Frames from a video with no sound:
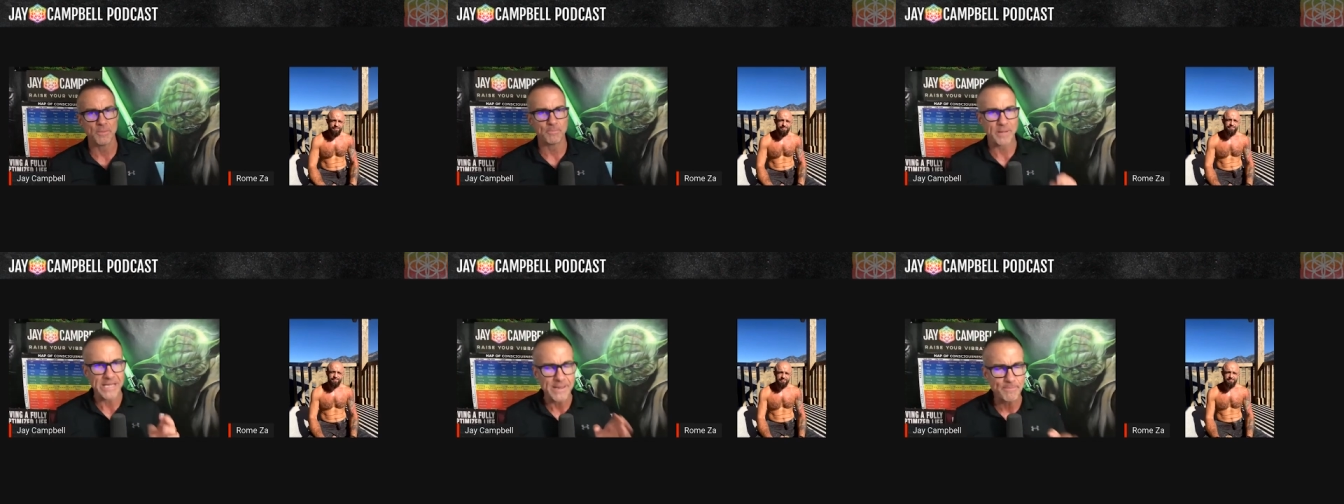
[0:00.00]

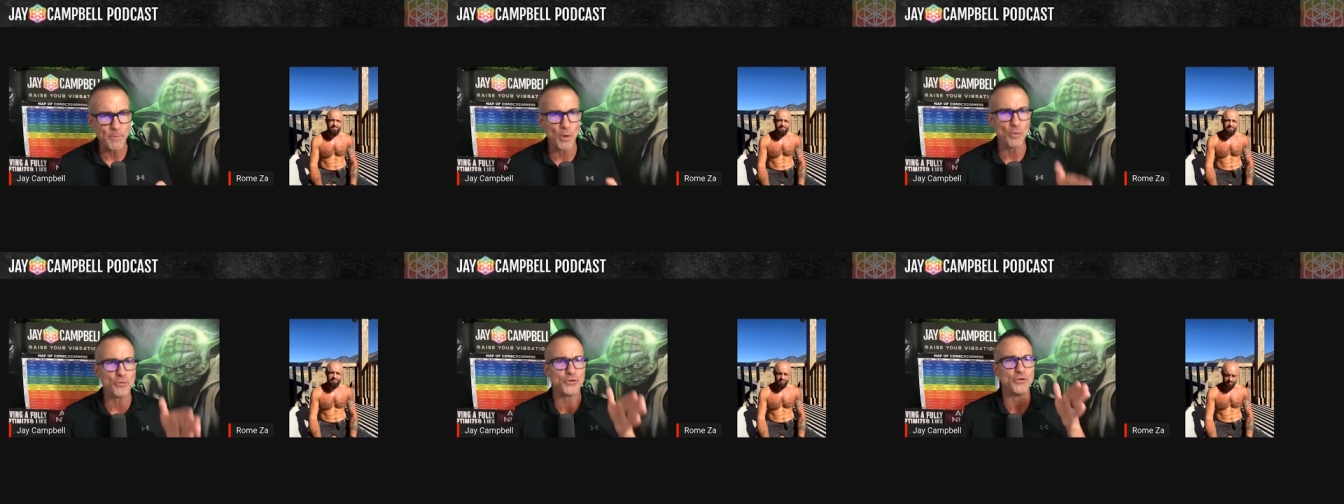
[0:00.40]

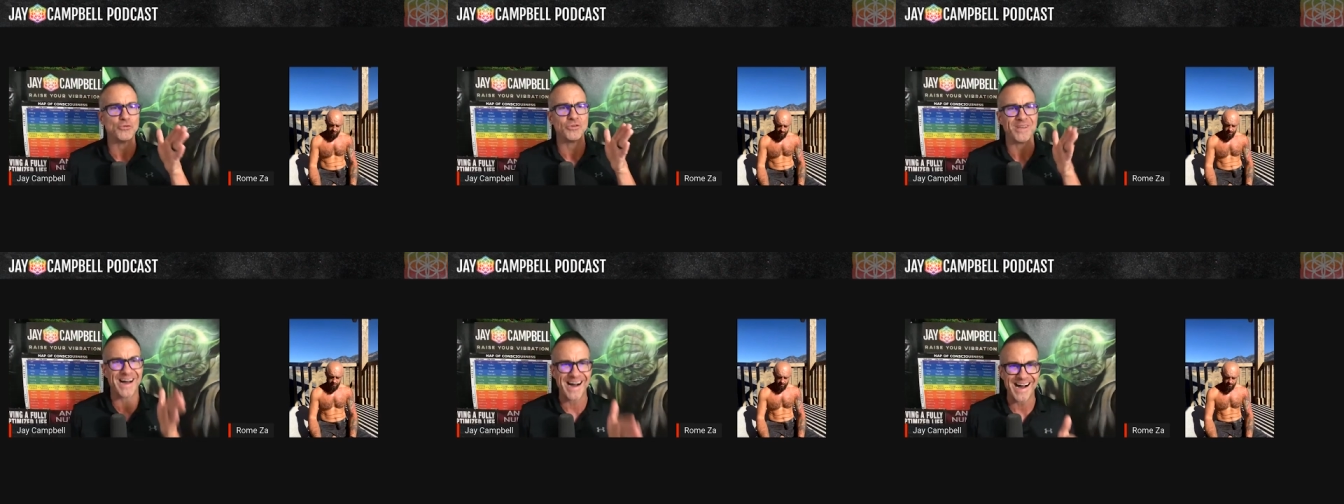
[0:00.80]
People do
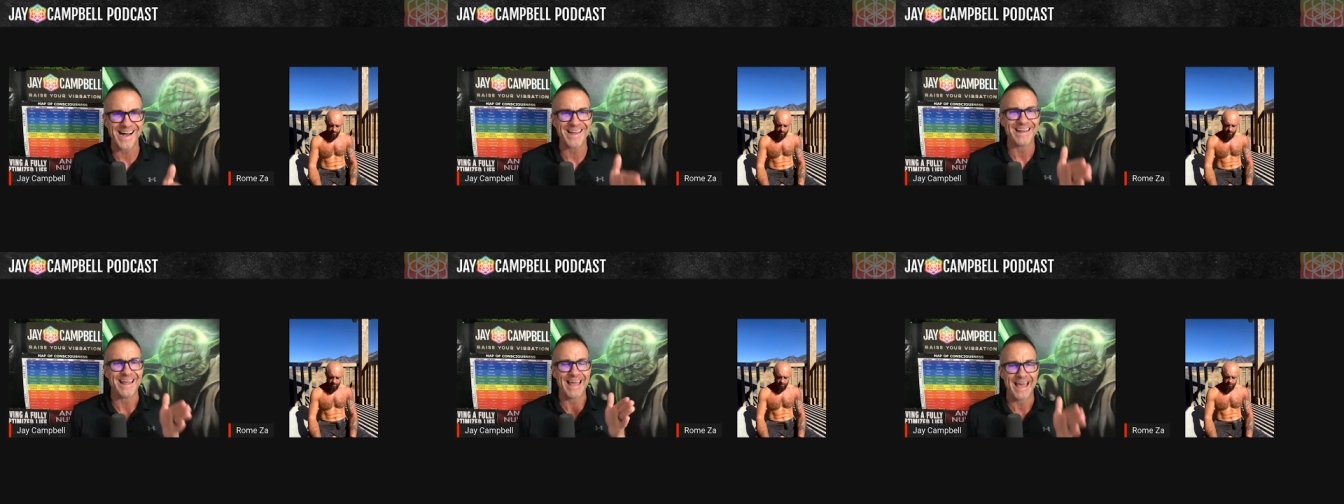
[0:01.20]

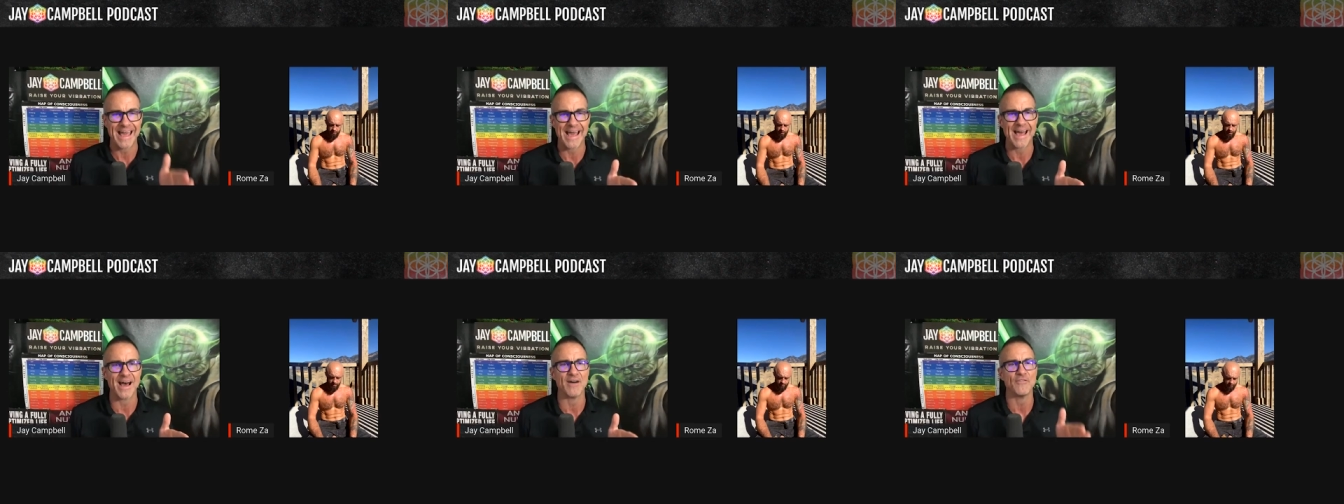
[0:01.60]
not
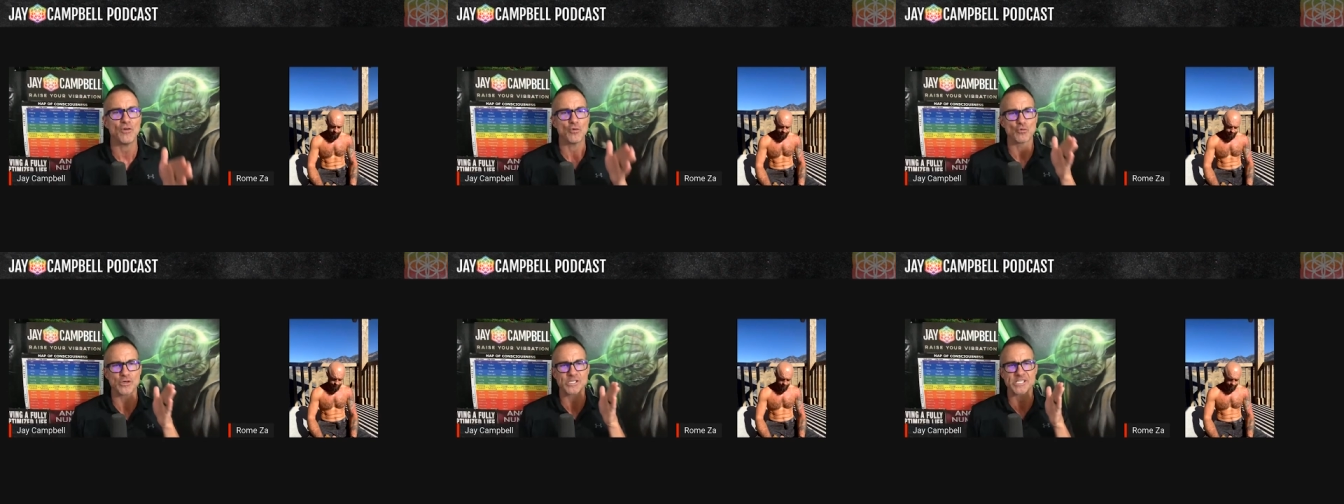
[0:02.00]
have
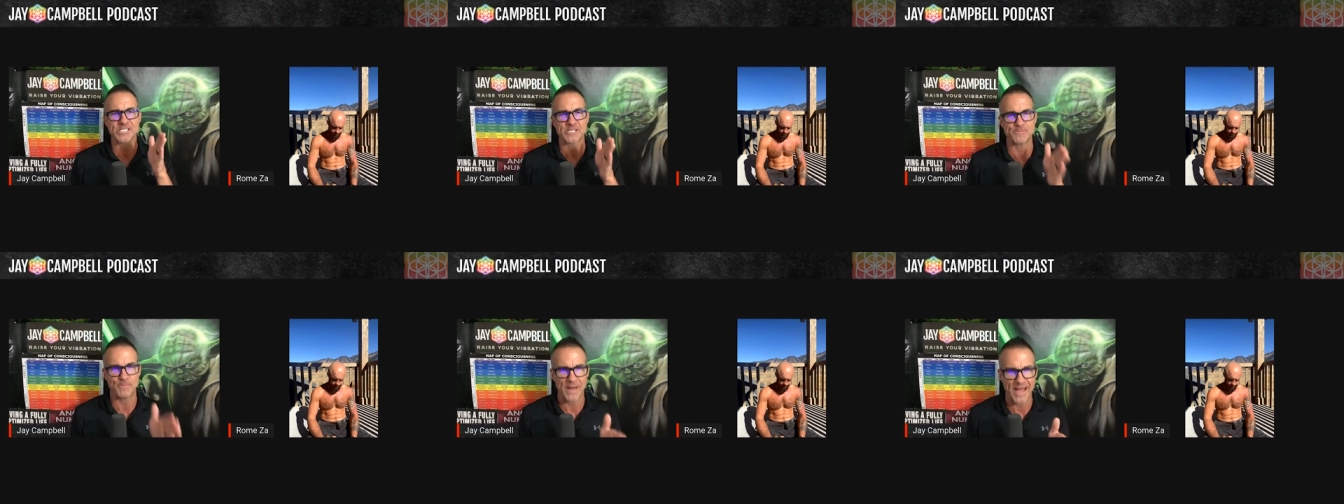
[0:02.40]

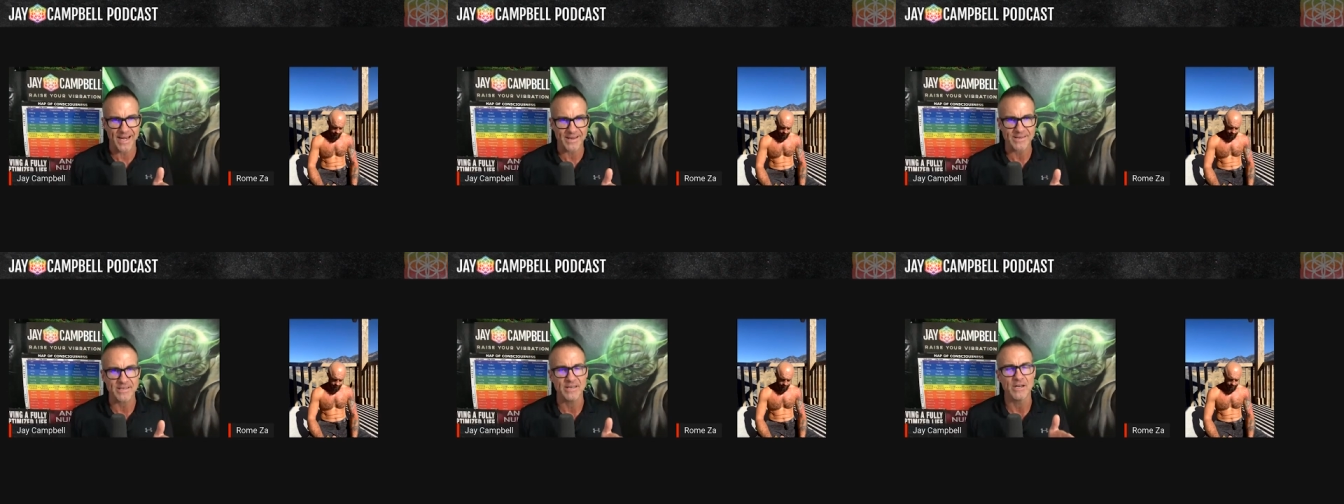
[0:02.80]

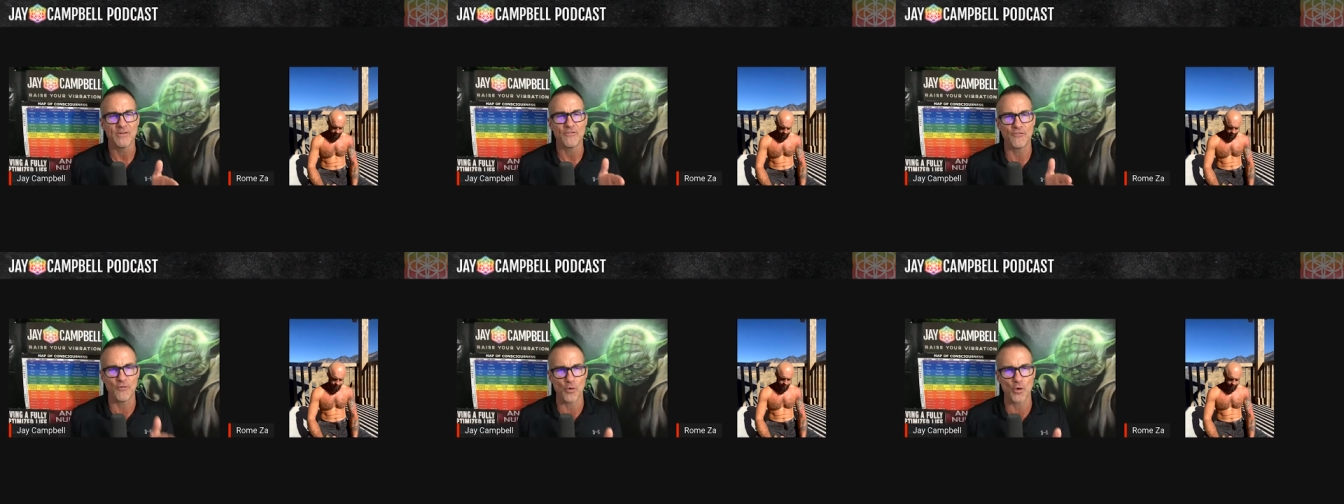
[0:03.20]
respect
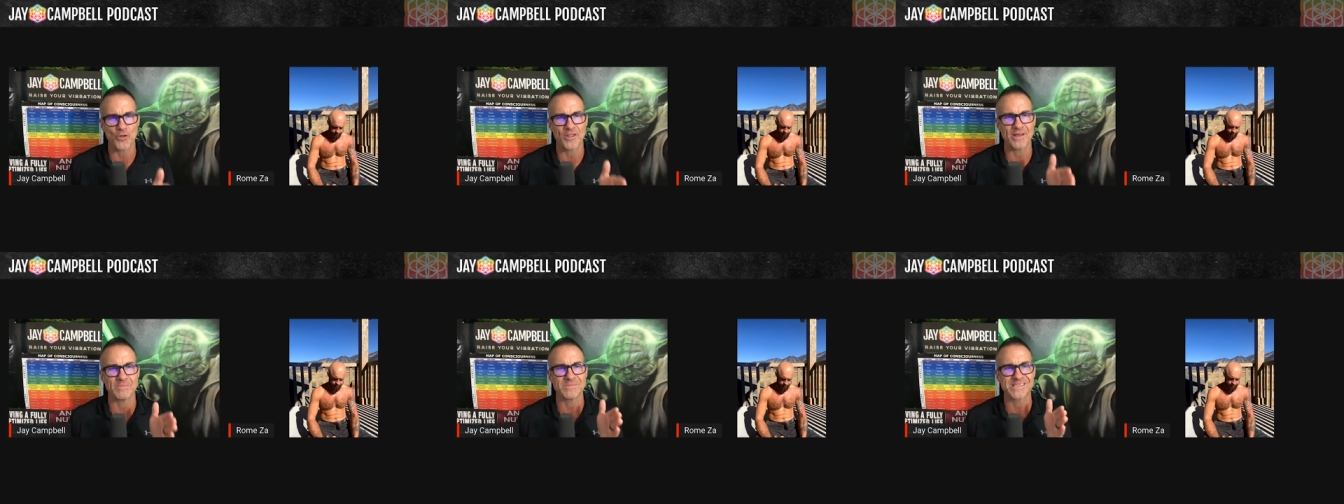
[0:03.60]
for
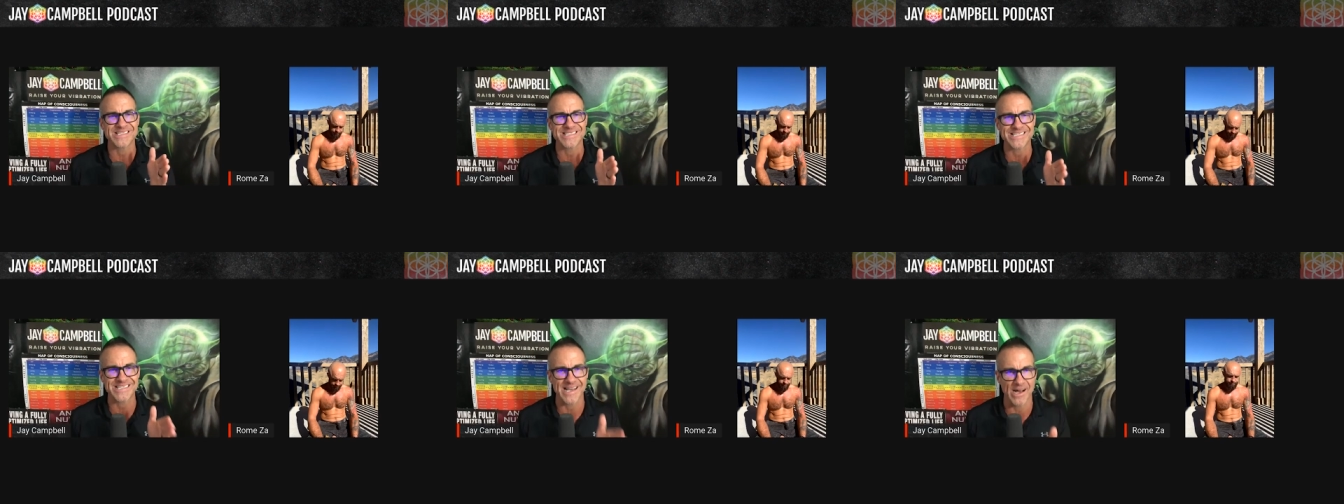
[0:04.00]

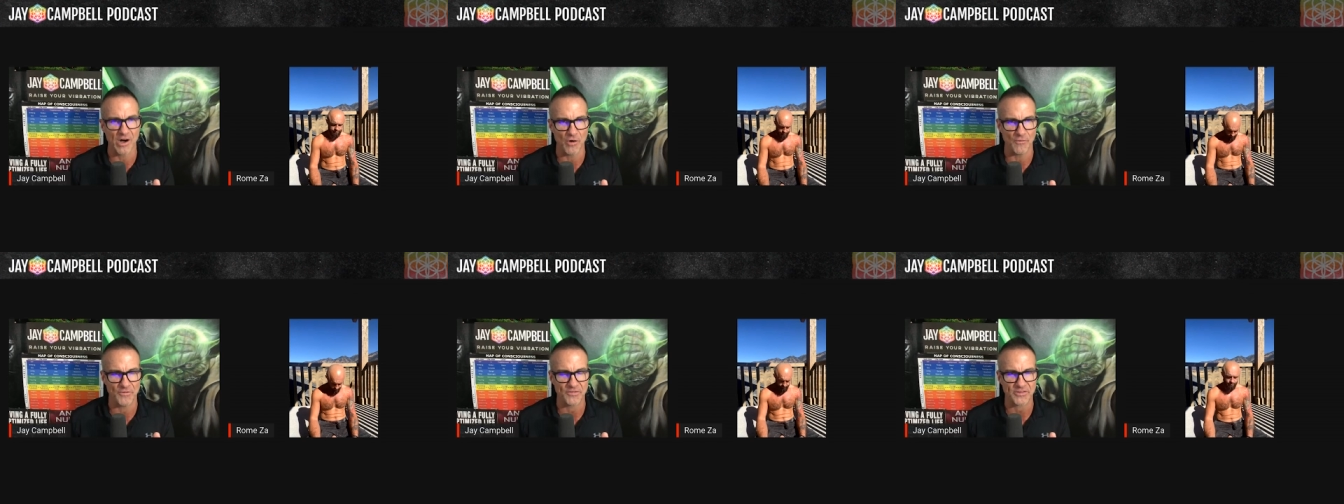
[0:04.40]

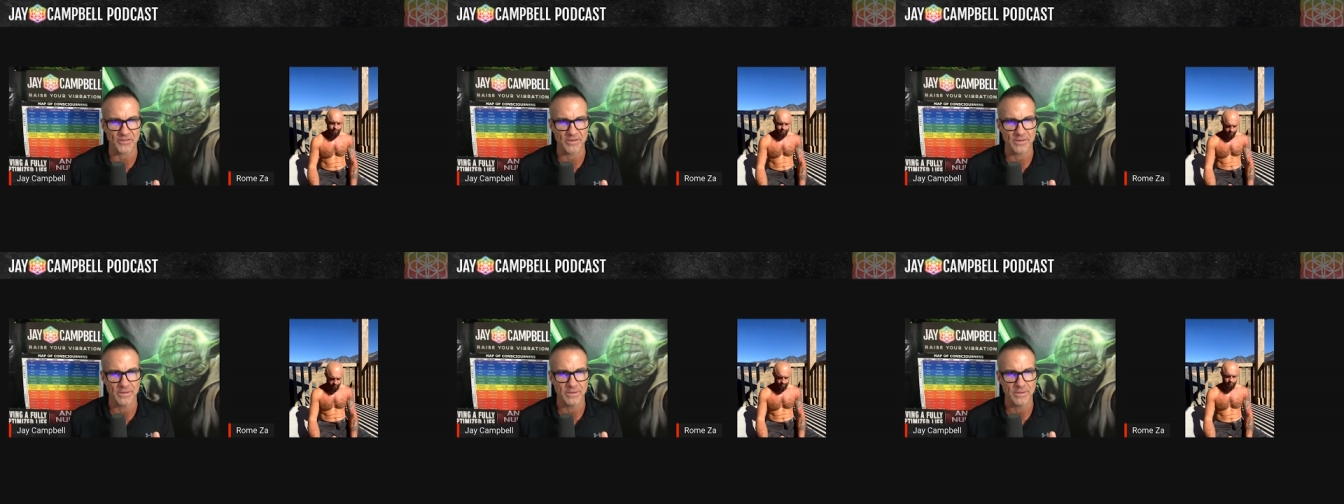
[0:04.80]
themselves.